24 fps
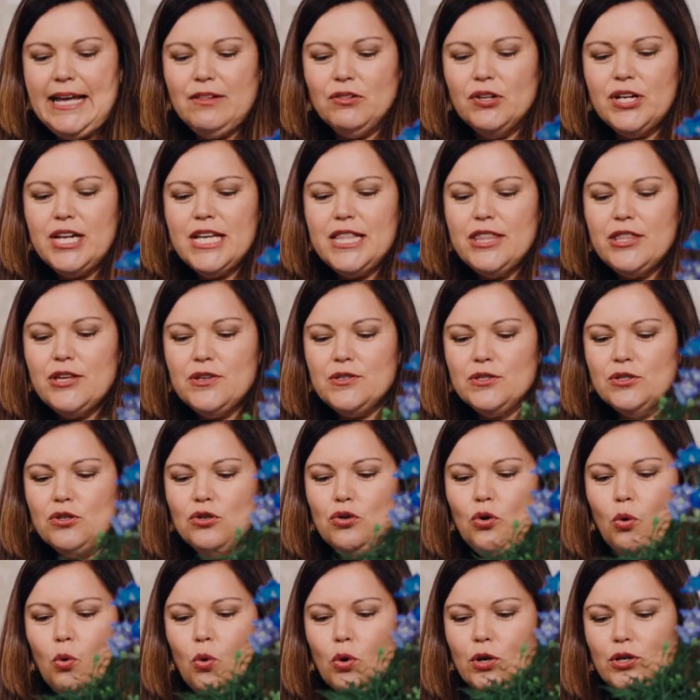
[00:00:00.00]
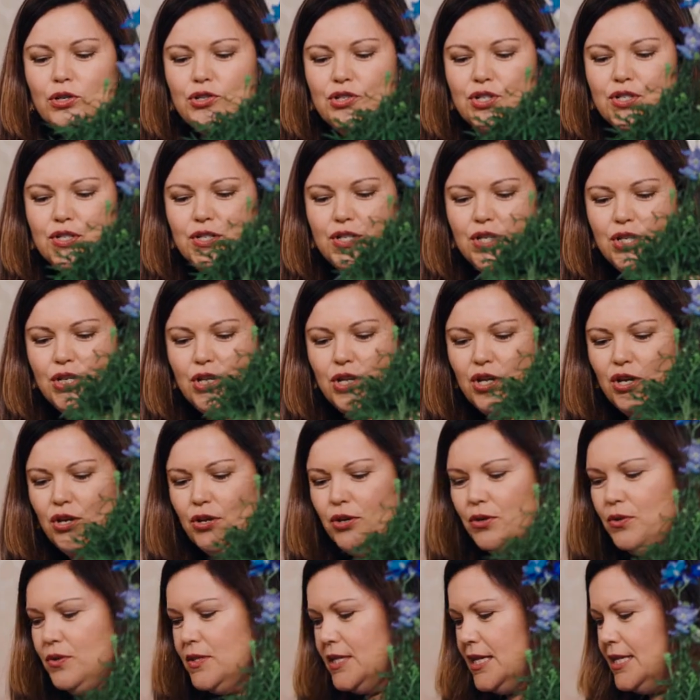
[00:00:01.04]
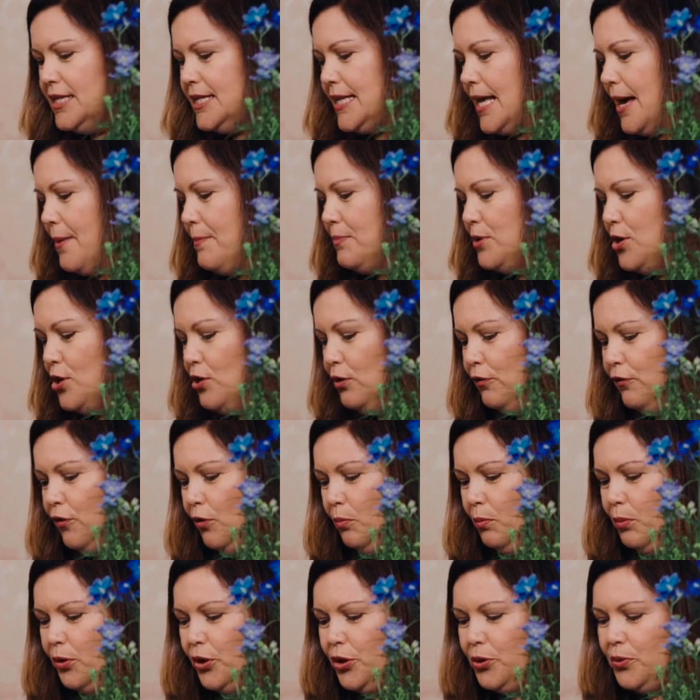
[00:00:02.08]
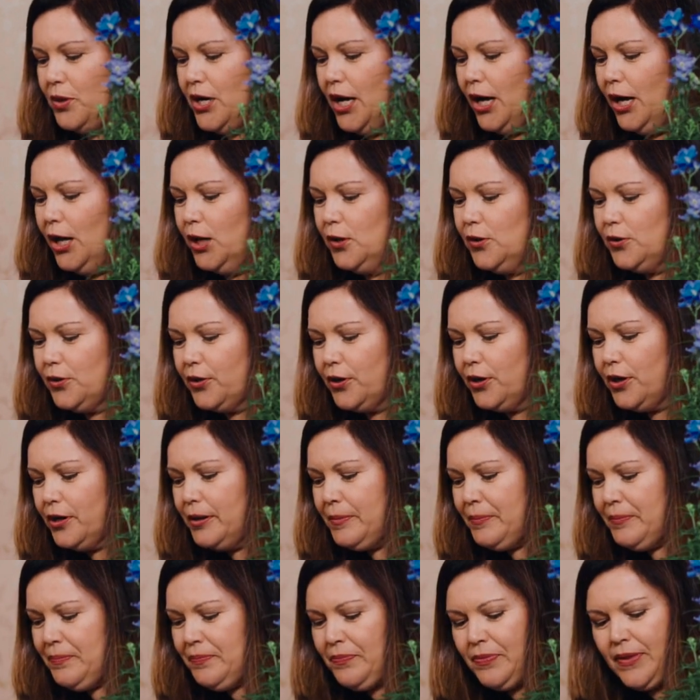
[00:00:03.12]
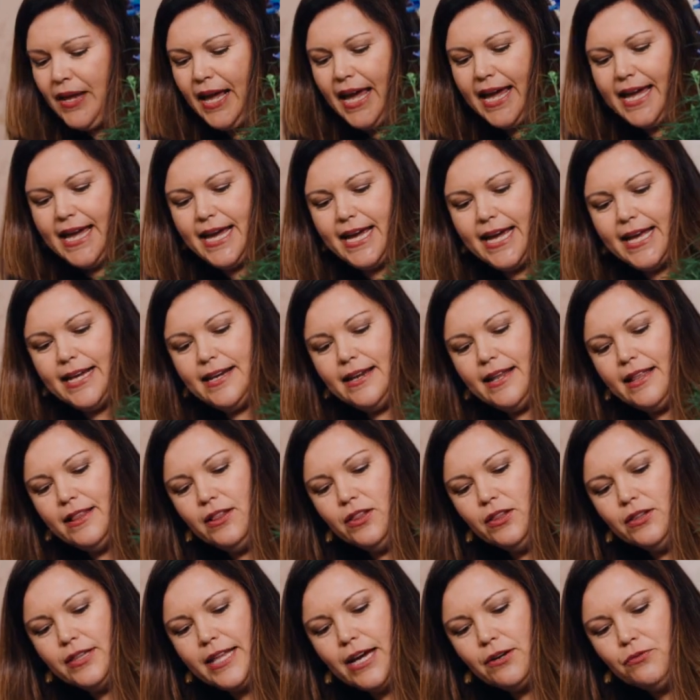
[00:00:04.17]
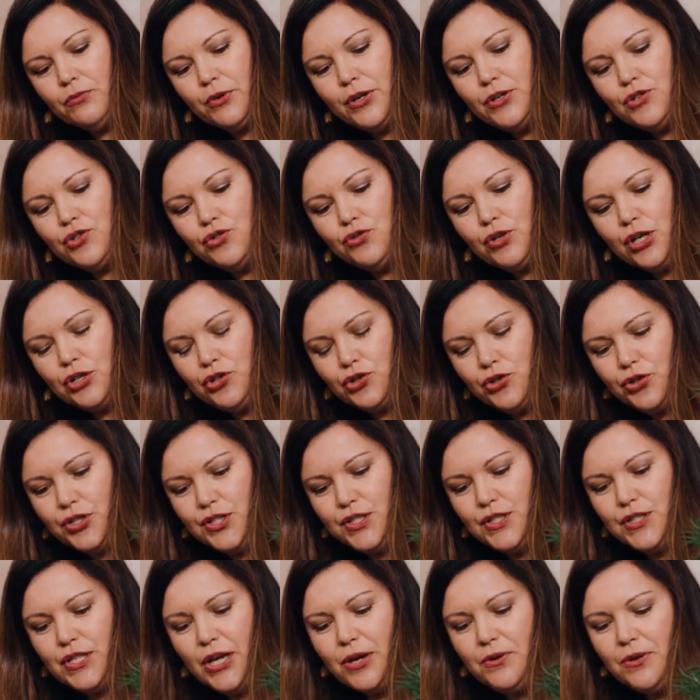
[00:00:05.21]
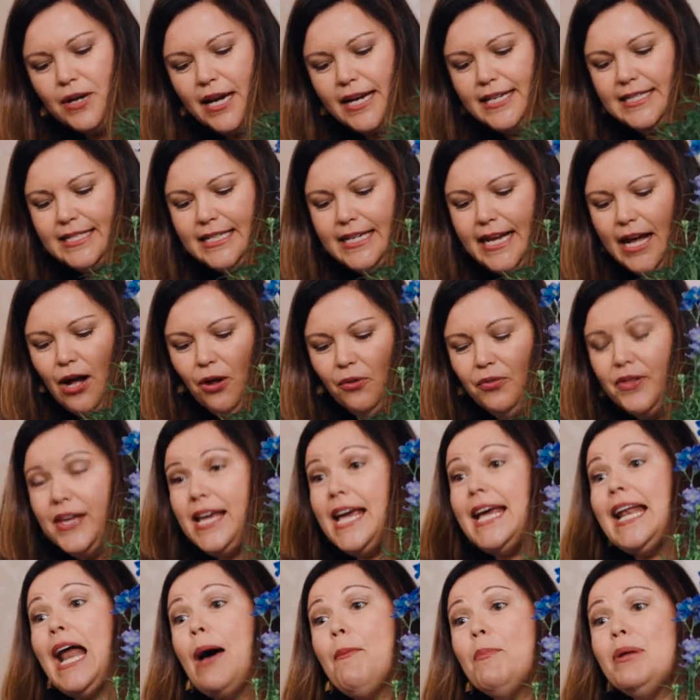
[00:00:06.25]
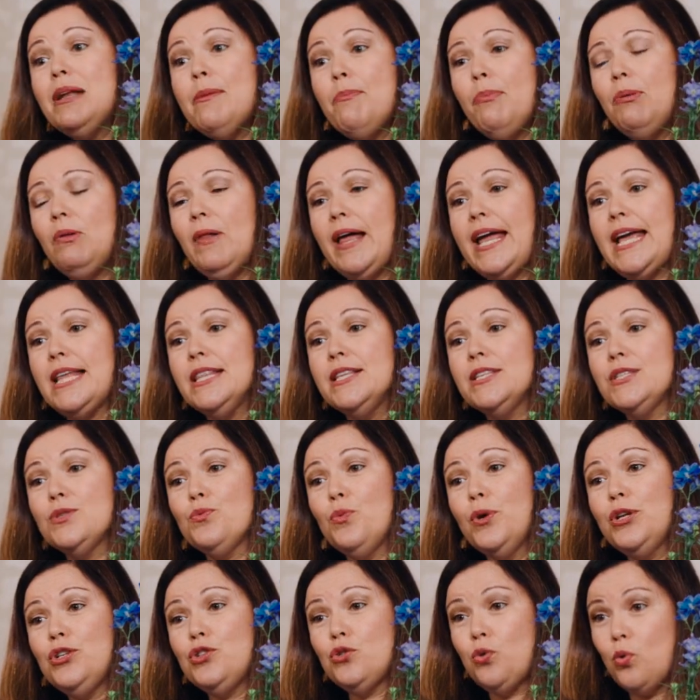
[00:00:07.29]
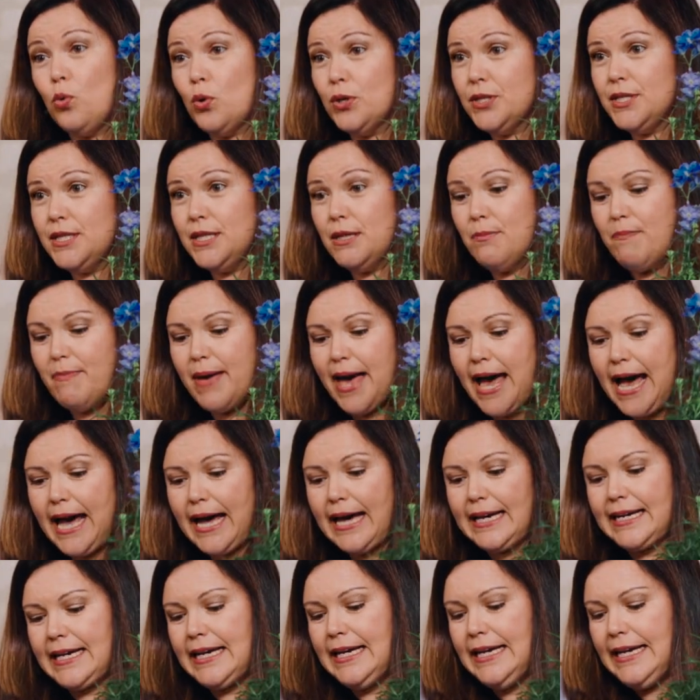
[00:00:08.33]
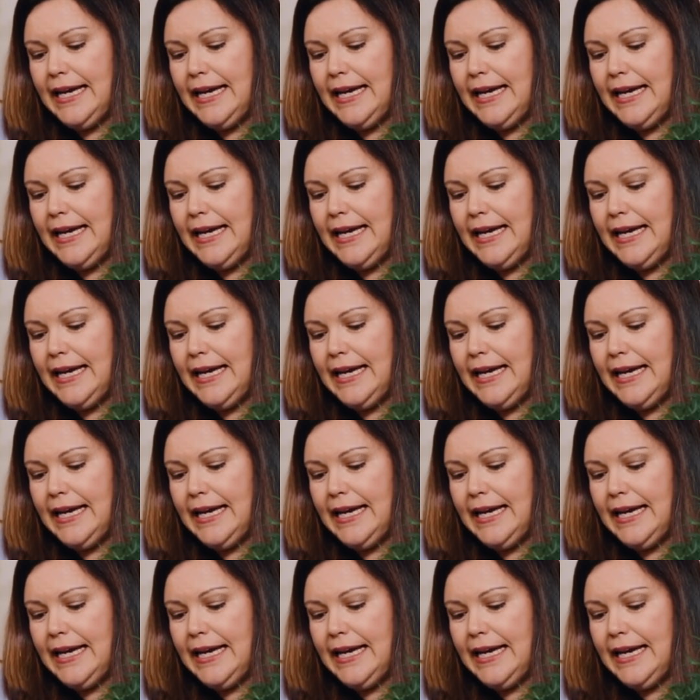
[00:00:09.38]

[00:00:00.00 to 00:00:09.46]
Look at those gorgeous hues. It's that beautiful blue color, and that root structure is so nice and healthy. And I'm gonna plant this one towards the back.